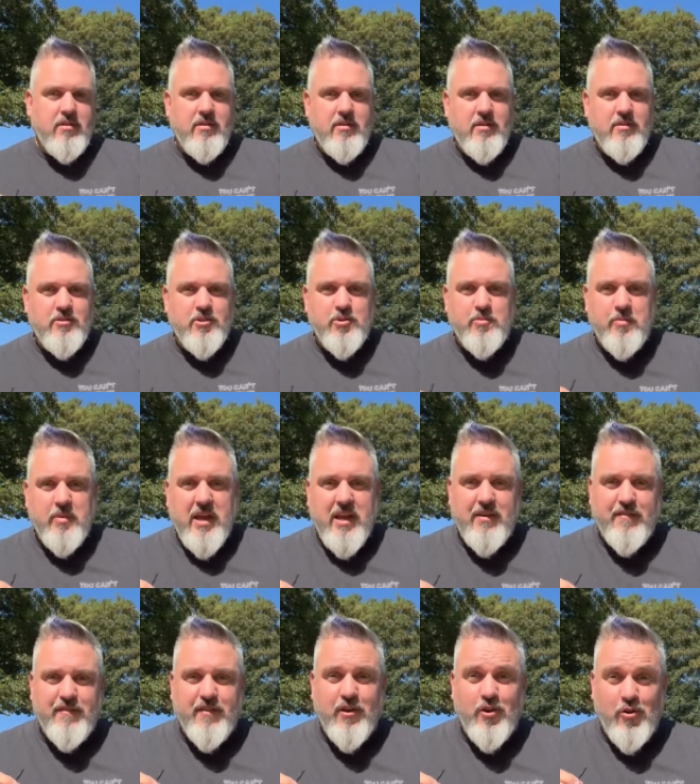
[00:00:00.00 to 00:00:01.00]
just made
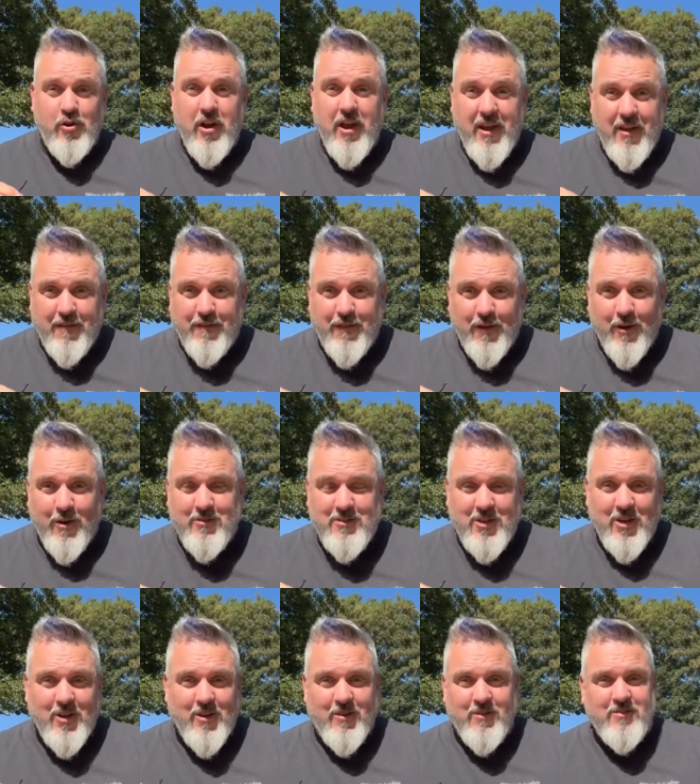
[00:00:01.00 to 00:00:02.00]
for great
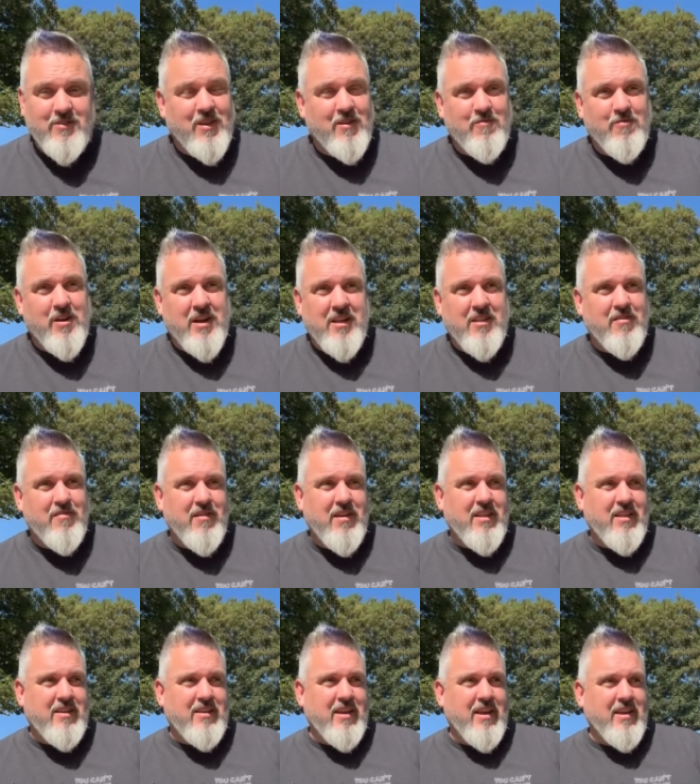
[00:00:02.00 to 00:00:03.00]
photos. It really
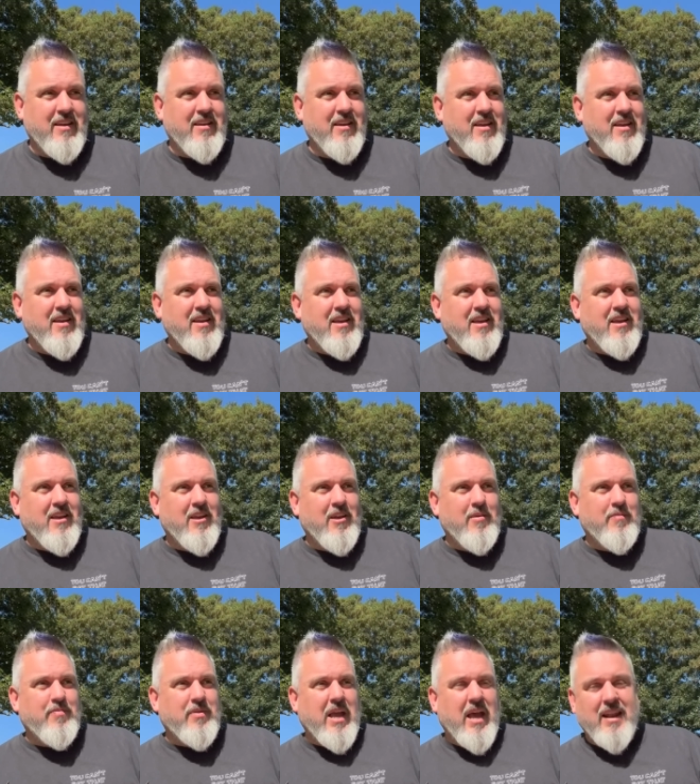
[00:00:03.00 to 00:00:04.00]
did.
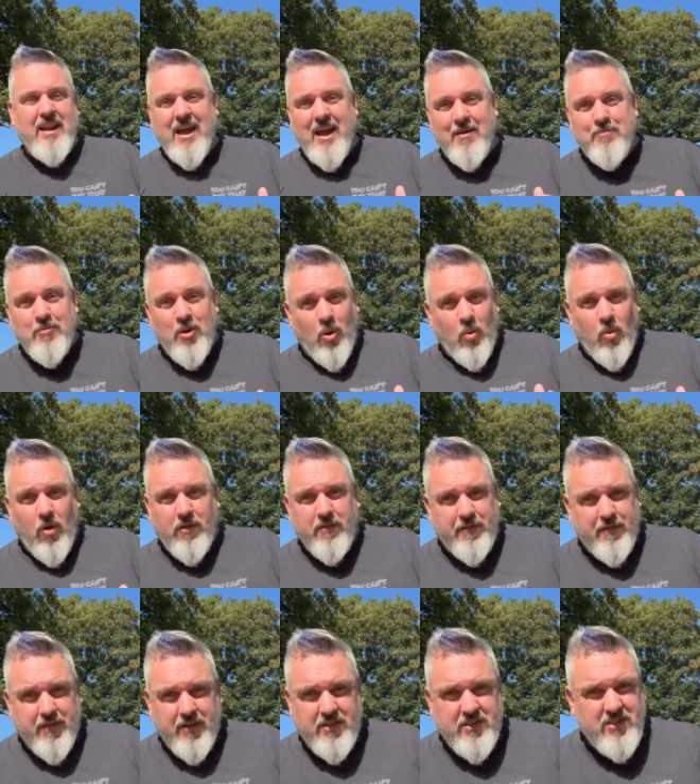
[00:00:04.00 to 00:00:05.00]
And I'm not one
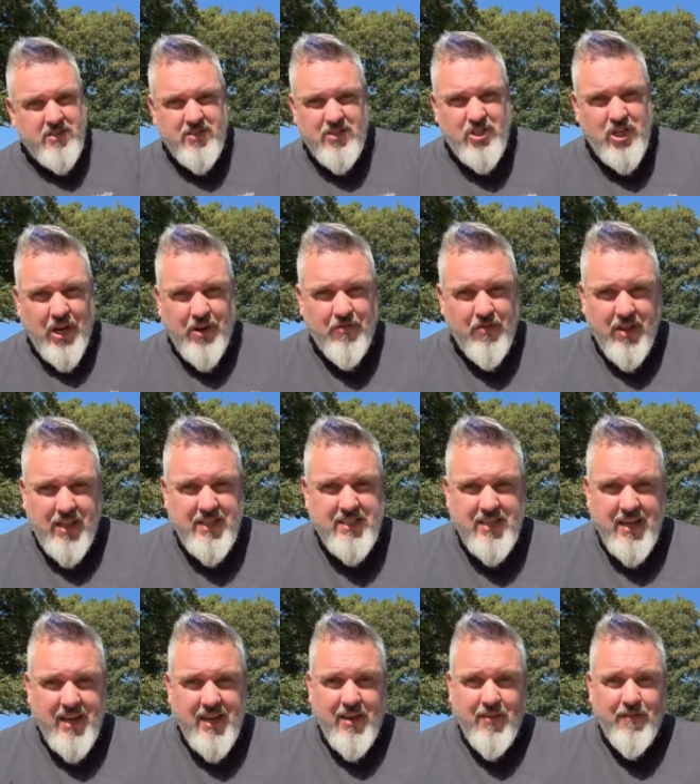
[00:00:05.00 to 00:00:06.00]
for generally
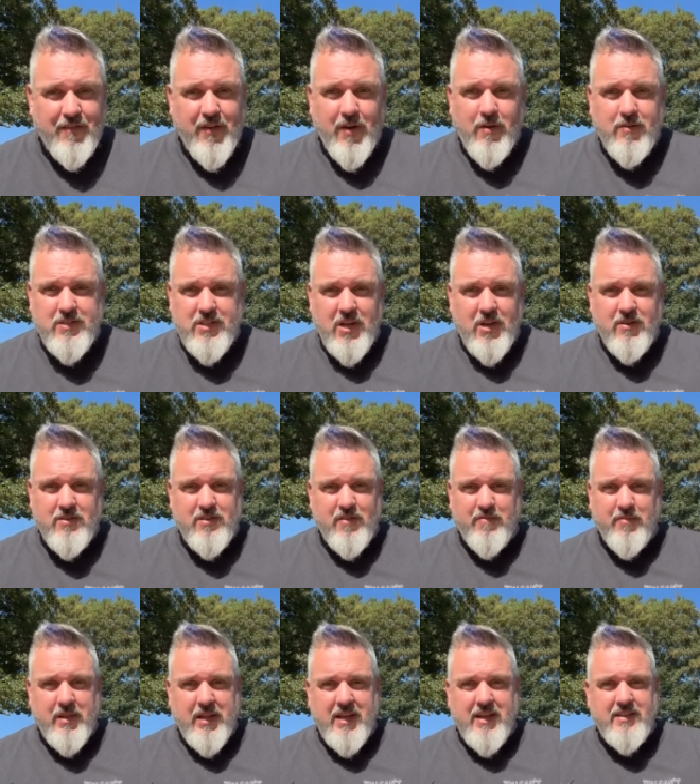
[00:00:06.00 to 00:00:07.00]
taking photos of
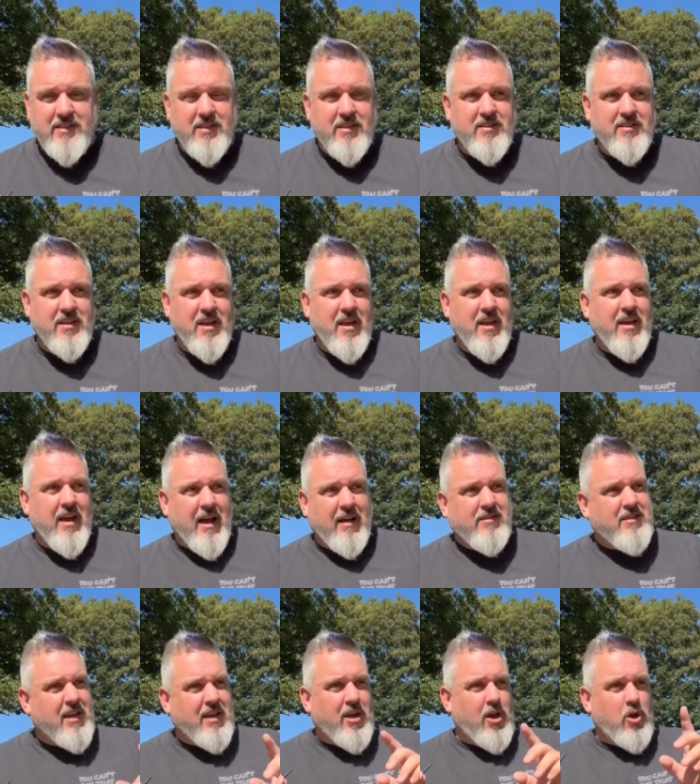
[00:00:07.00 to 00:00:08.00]
places. I'll
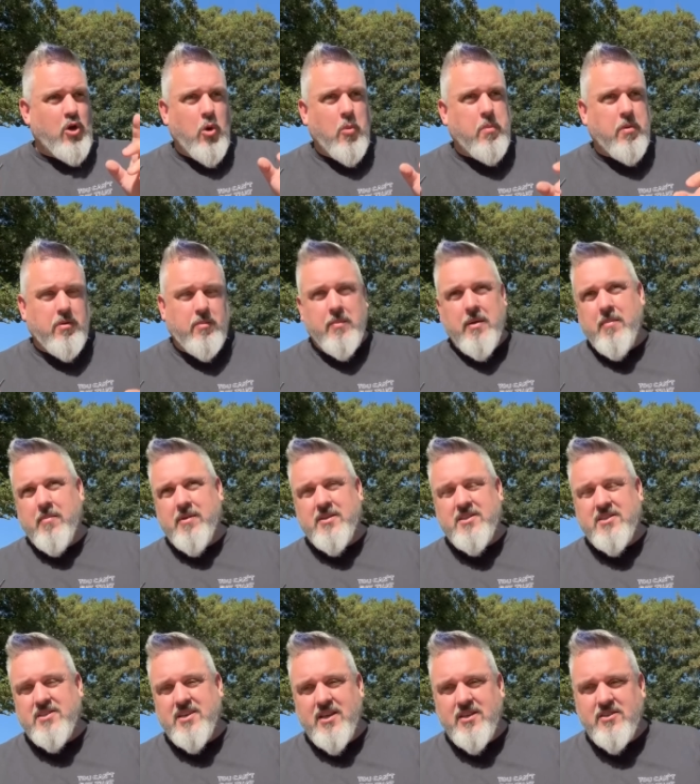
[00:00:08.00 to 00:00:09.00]
take a couple maybe to
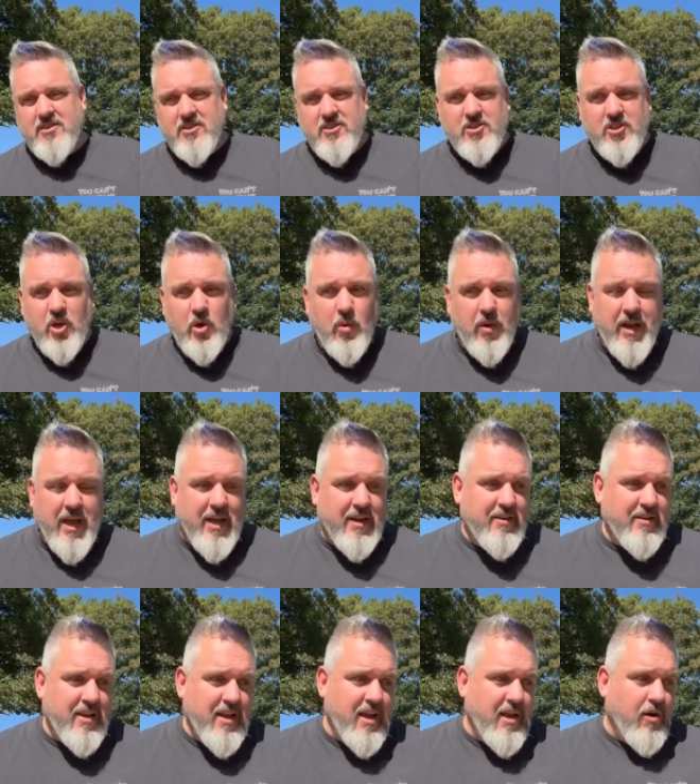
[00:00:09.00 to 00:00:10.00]
send to Sue and
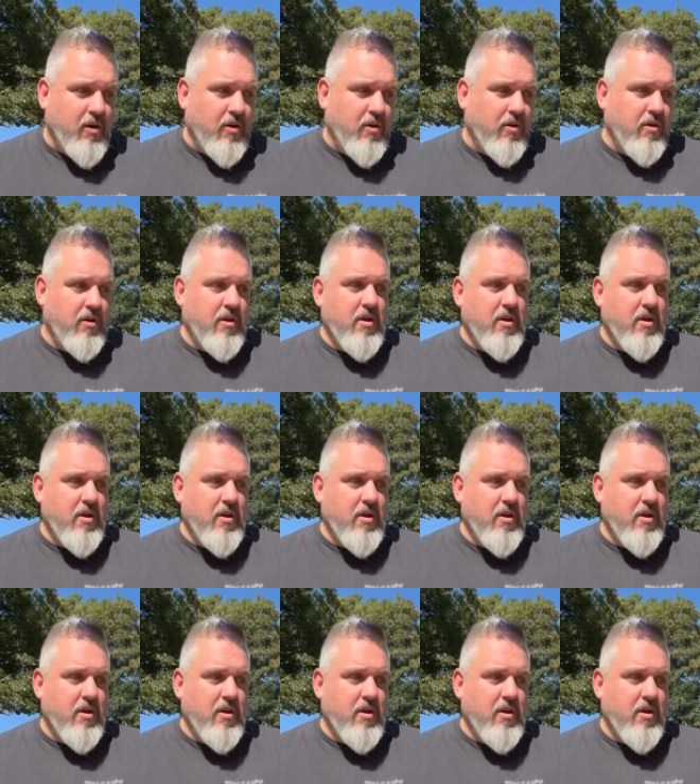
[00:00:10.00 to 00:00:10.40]
Andy or